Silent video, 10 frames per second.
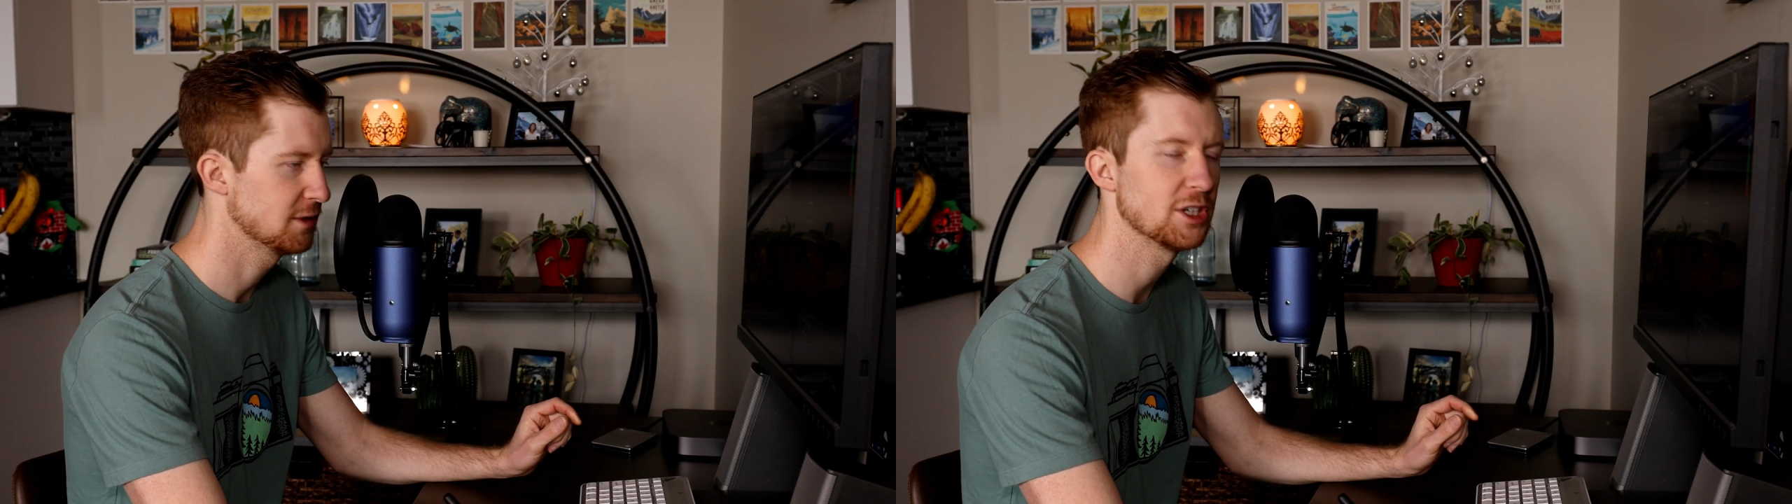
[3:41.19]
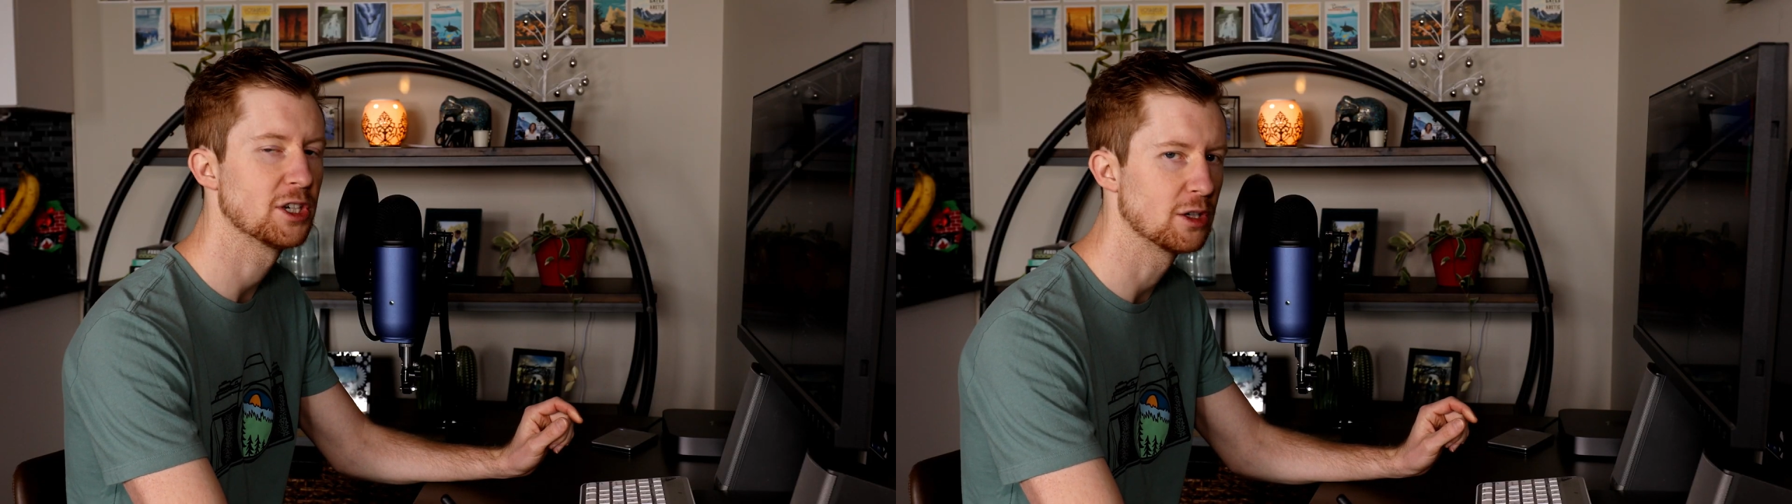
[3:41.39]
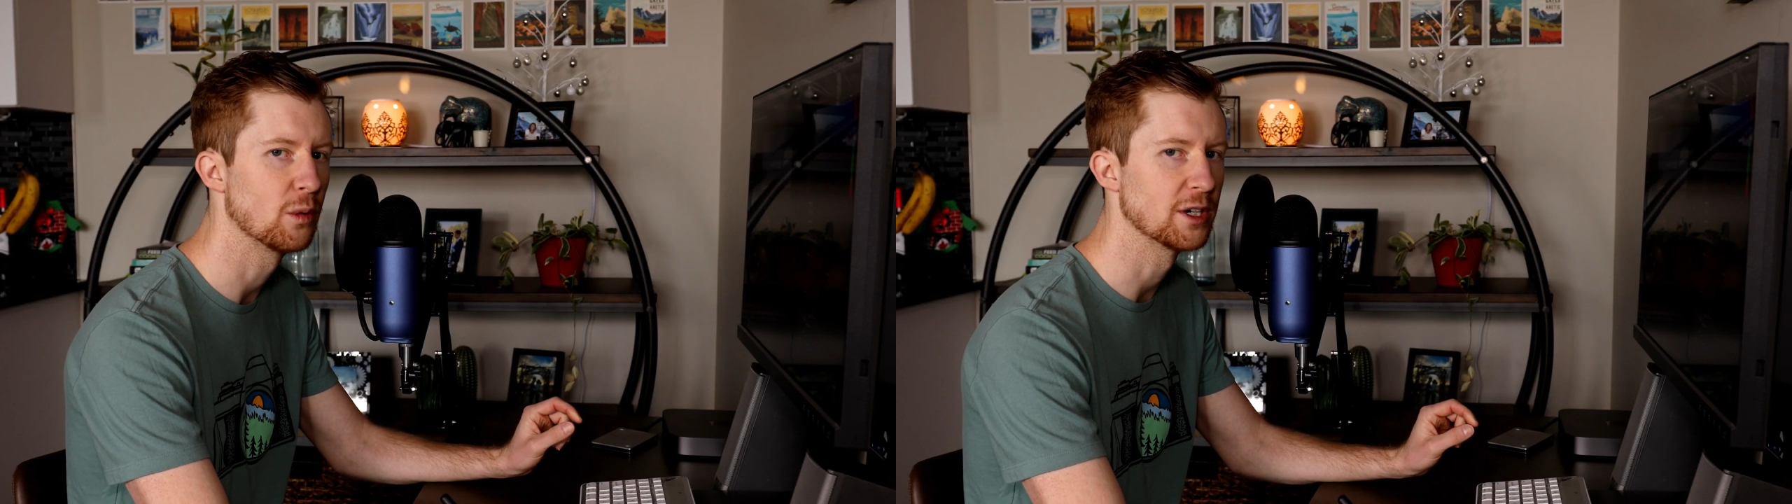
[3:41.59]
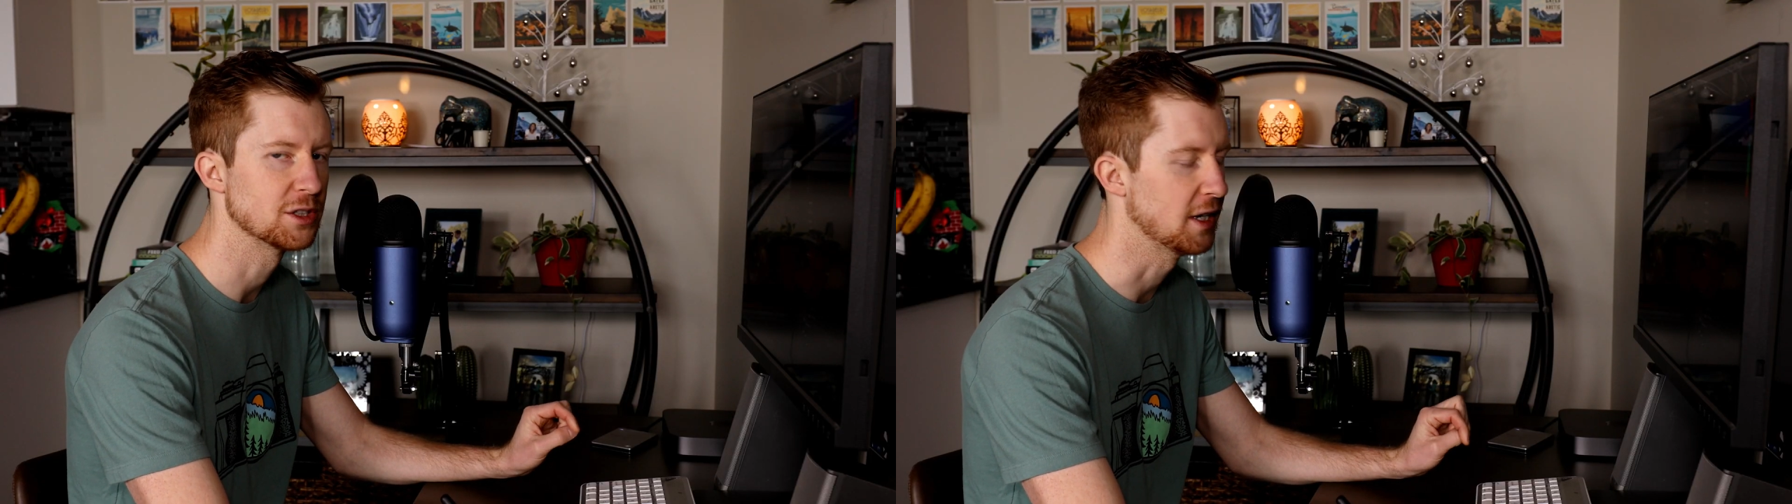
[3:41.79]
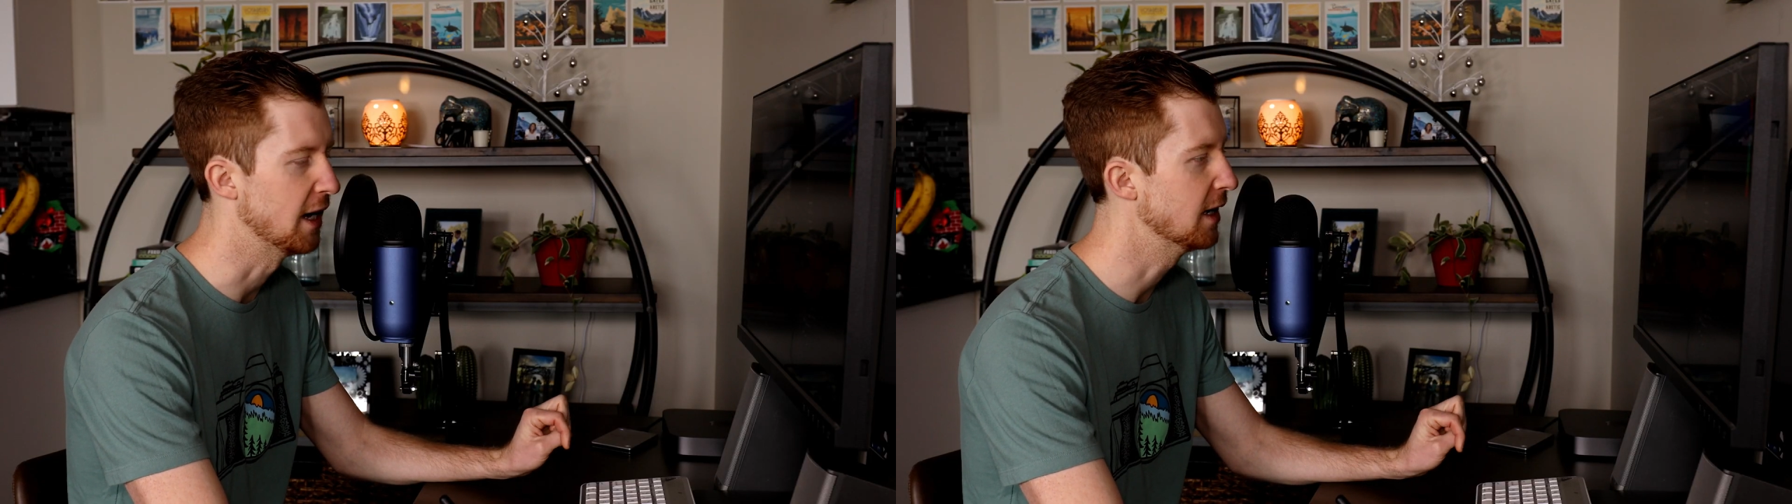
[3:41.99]
It's a good
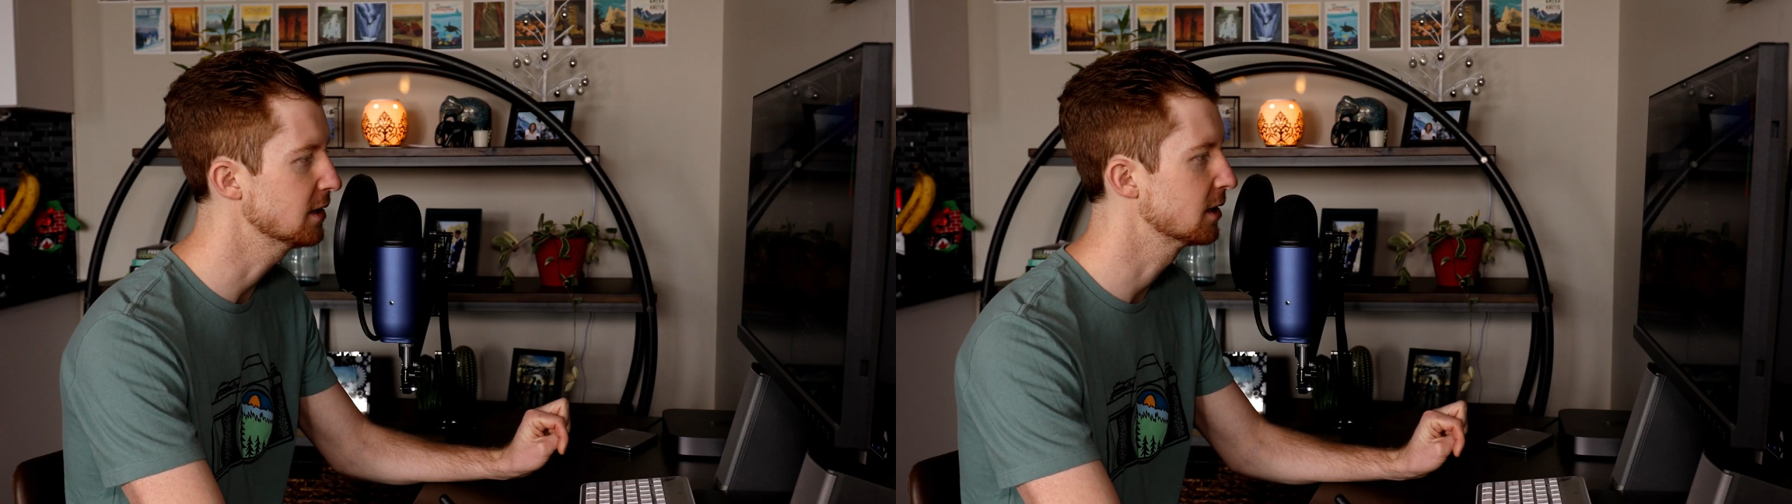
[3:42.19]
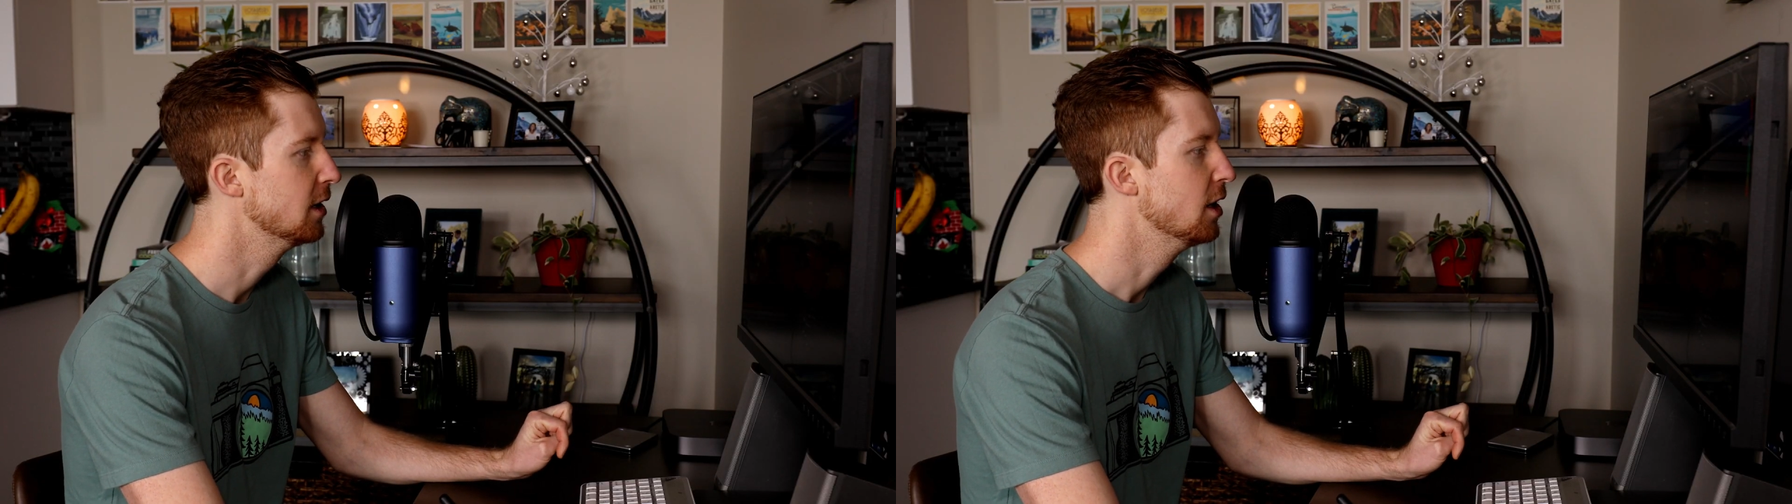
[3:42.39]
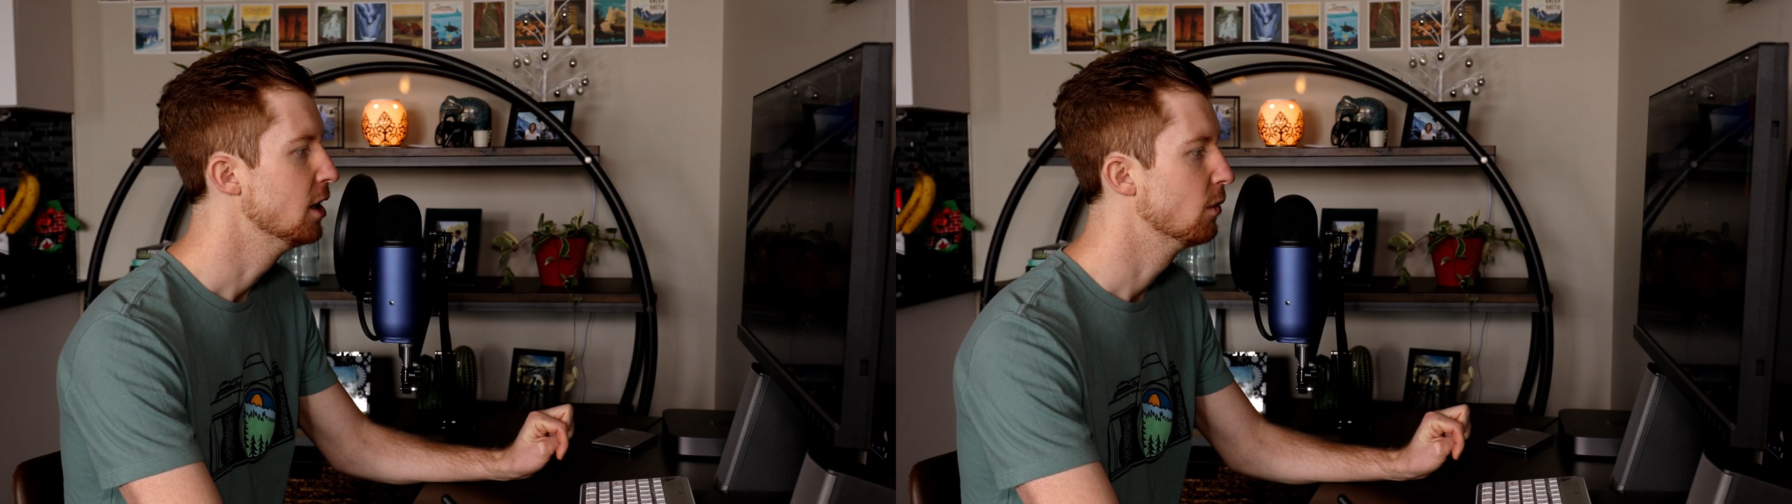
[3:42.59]
question to ask.